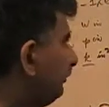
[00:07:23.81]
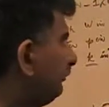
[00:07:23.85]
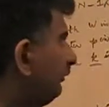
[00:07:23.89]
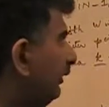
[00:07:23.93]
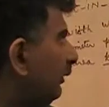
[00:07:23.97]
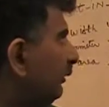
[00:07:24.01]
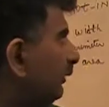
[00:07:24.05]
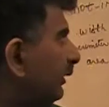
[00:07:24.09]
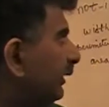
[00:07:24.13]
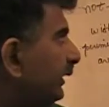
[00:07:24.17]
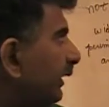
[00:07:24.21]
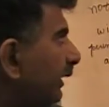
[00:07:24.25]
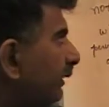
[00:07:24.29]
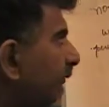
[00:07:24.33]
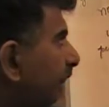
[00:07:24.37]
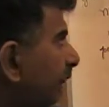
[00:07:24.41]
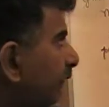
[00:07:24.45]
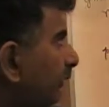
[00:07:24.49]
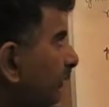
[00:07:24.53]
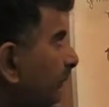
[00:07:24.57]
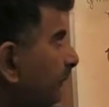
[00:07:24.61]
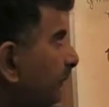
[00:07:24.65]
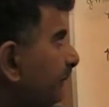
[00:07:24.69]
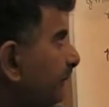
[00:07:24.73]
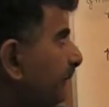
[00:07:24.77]
you found it
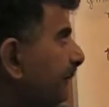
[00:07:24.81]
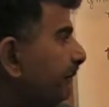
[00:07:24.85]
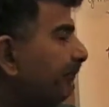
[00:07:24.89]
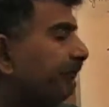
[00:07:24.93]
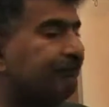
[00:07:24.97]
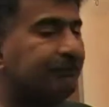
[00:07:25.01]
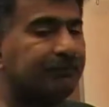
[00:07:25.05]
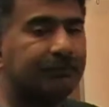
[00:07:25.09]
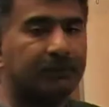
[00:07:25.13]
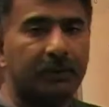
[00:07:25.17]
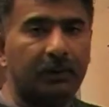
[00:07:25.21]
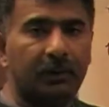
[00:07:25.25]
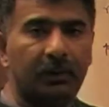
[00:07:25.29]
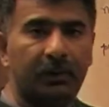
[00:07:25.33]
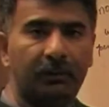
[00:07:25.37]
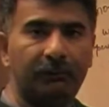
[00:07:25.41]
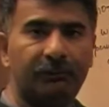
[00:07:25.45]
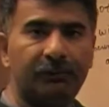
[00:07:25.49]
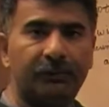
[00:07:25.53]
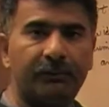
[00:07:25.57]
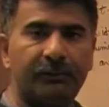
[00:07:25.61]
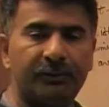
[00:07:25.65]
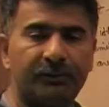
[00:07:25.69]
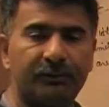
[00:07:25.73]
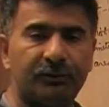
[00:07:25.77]
helpful
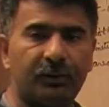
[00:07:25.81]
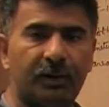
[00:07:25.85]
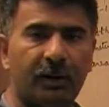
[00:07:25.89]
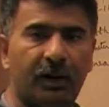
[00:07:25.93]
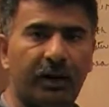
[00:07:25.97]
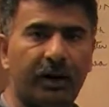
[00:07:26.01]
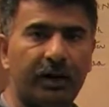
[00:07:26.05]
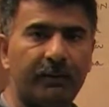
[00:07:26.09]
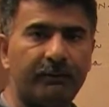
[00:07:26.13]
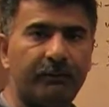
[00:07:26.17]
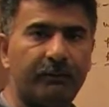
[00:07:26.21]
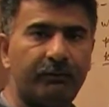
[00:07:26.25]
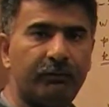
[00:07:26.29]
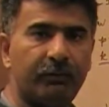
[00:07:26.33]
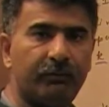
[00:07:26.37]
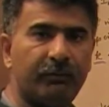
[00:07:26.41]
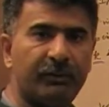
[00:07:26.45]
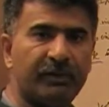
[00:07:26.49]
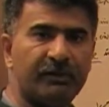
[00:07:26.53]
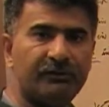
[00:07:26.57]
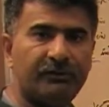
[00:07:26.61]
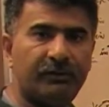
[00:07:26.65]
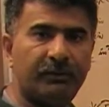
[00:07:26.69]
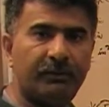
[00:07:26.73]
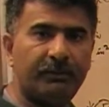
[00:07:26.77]
if you wish to hire me for
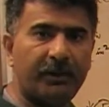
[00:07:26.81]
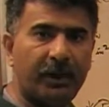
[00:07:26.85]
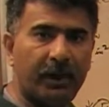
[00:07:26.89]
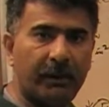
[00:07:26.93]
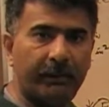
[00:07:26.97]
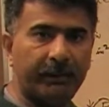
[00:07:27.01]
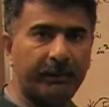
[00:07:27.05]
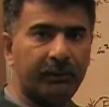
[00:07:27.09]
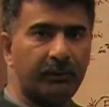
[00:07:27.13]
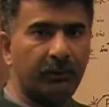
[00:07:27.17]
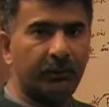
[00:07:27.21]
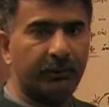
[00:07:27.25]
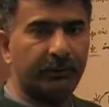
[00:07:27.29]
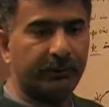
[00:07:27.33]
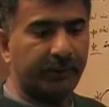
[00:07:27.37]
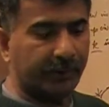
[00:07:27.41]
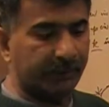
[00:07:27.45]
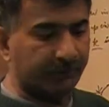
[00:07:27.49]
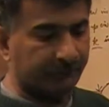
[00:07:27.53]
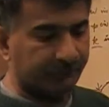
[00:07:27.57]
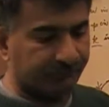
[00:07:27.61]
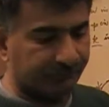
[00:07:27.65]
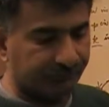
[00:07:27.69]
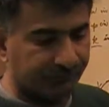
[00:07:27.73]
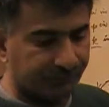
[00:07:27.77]
personal private
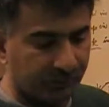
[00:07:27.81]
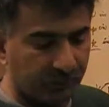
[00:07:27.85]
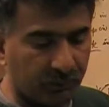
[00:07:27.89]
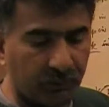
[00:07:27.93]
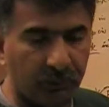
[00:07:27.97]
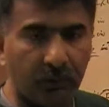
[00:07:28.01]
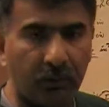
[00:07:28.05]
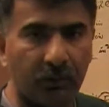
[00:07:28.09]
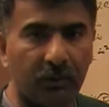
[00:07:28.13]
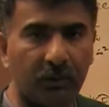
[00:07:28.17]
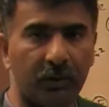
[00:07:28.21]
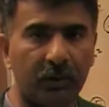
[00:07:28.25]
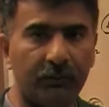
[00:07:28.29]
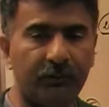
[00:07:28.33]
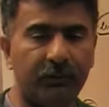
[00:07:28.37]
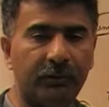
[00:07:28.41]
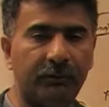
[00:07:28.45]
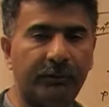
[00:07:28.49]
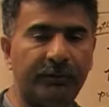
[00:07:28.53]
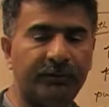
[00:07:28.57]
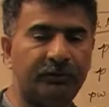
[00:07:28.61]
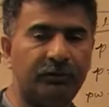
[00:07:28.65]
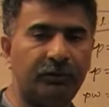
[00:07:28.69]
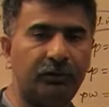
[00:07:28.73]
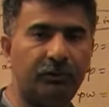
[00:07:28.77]
tutoring or if you
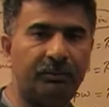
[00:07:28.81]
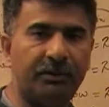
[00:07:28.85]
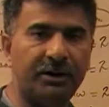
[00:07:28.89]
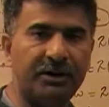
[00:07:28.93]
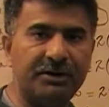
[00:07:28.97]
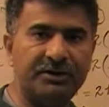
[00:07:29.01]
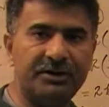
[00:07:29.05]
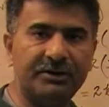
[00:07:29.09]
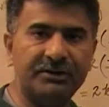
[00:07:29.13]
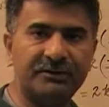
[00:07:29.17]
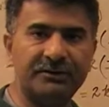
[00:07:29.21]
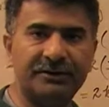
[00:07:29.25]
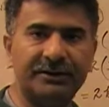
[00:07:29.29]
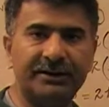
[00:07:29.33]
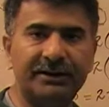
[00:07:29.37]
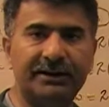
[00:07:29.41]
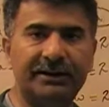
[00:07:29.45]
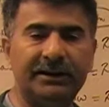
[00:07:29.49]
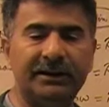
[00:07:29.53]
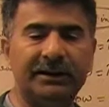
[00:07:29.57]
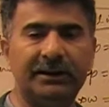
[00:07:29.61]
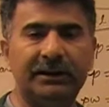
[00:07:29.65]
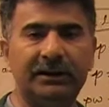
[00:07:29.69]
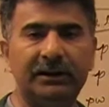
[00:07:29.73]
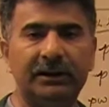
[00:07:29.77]
wish to purchase the
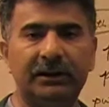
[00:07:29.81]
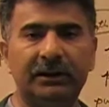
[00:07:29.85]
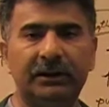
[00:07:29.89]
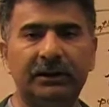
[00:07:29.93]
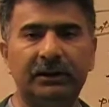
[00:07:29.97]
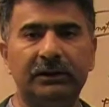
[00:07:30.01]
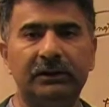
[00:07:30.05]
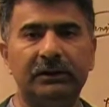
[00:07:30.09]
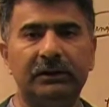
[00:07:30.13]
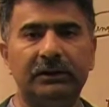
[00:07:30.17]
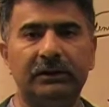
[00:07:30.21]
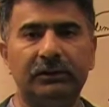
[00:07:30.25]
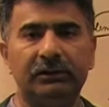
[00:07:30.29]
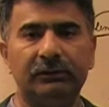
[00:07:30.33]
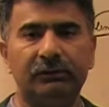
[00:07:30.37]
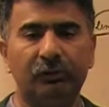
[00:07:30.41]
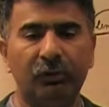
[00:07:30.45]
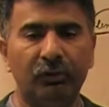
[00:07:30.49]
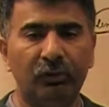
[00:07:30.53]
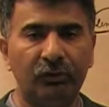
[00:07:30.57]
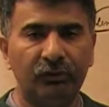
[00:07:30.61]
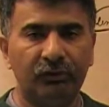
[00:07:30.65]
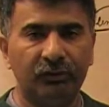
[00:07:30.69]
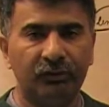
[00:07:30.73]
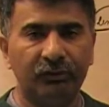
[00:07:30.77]

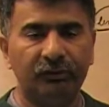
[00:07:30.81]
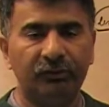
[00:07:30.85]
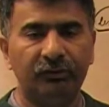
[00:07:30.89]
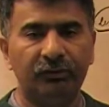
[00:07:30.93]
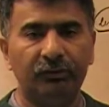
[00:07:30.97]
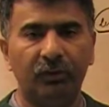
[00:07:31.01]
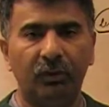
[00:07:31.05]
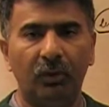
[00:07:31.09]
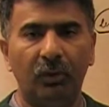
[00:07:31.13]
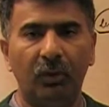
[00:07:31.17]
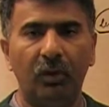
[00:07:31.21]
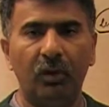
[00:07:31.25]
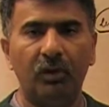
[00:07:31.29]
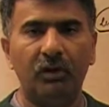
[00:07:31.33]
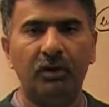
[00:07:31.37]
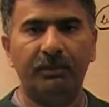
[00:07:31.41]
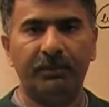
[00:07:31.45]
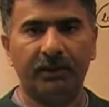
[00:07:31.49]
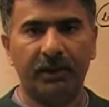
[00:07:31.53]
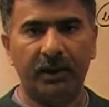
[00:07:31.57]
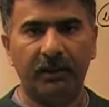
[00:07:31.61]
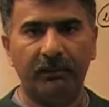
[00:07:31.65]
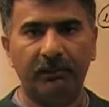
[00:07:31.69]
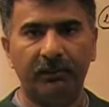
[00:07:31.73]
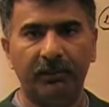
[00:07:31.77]
solutions to all the
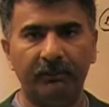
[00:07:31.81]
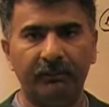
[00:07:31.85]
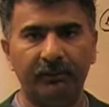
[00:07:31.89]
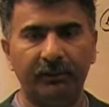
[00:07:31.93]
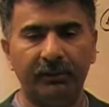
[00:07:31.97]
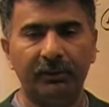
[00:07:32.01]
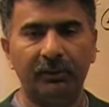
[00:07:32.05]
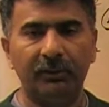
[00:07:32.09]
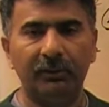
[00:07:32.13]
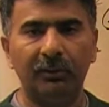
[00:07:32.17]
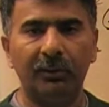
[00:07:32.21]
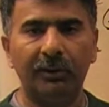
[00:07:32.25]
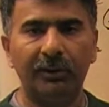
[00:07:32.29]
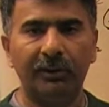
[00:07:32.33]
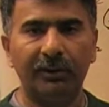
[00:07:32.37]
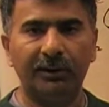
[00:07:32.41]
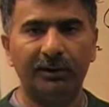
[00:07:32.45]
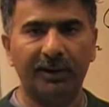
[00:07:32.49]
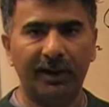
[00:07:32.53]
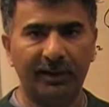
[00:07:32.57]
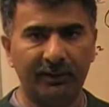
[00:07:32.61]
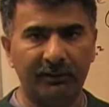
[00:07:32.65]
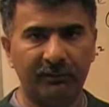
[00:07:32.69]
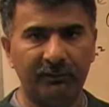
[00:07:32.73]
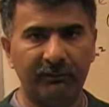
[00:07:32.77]
problems, including the
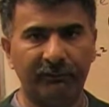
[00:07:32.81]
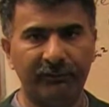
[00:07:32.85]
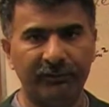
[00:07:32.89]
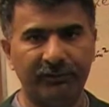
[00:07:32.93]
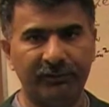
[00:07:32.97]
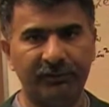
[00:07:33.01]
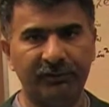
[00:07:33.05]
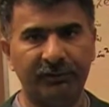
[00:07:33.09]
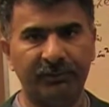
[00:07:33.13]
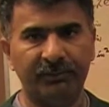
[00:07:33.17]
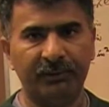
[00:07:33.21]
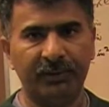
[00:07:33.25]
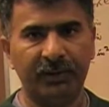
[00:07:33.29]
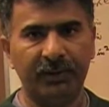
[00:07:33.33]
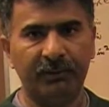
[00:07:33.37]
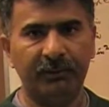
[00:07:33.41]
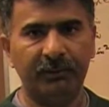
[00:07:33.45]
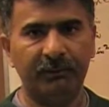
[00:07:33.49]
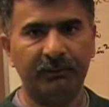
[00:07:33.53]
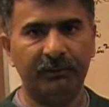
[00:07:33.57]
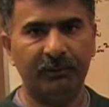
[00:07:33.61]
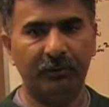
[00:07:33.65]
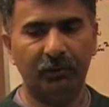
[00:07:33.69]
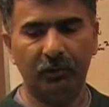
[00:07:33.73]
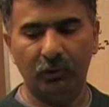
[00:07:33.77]
data sufficiency
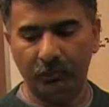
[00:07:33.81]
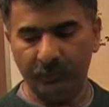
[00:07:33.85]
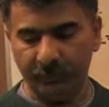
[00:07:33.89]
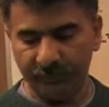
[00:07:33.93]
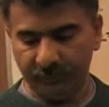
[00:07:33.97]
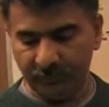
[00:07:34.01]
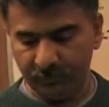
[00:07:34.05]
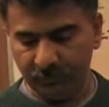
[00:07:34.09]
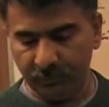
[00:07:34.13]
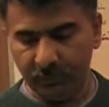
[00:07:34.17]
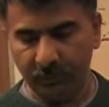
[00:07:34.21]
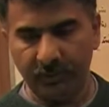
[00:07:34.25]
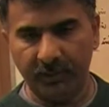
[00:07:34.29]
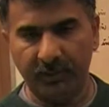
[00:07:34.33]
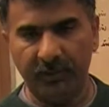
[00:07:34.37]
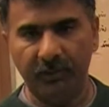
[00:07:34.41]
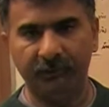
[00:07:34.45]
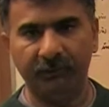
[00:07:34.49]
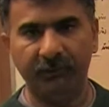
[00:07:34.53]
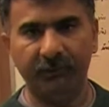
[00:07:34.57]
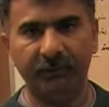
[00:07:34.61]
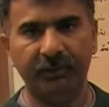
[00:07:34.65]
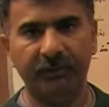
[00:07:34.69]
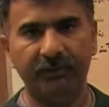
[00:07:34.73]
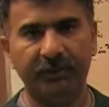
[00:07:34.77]
problems, along with the
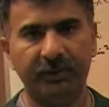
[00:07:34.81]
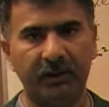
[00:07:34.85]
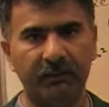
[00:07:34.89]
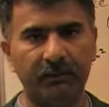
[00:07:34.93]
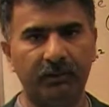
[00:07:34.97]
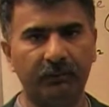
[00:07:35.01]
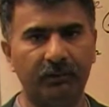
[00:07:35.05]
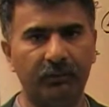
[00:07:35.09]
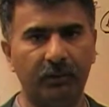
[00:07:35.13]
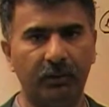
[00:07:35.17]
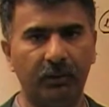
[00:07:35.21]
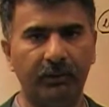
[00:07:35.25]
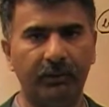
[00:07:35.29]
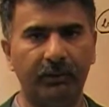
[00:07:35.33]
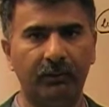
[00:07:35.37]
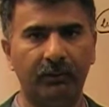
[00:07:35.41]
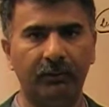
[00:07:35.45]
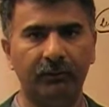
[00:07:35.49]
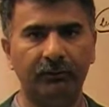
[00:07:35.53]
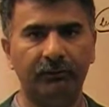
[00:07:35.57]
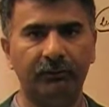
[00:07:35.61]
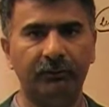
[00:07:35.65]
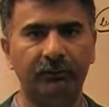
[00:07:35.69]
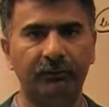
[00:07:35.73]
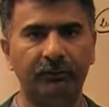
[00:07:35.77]
250 problem solving
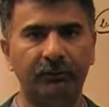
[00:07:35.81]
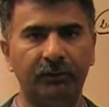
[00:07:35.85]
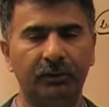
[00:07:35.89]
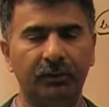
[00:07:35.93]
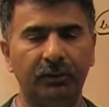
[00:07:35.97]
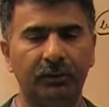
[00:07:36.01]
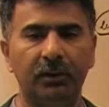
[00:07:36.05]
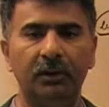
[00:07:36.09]
questions.